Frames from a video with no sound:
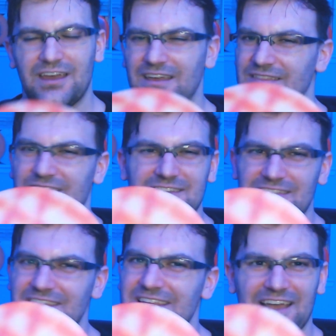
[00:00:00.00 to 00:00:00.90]
this
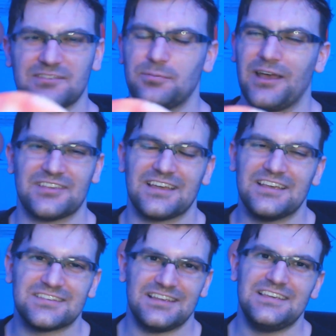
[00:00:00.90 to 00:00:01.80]
Elite X plastic
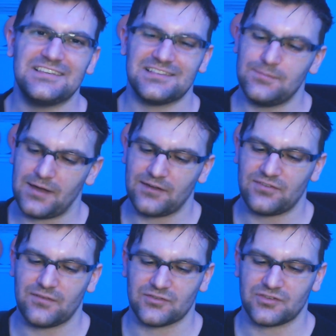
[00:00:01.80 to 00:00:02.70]
is easily my favorite.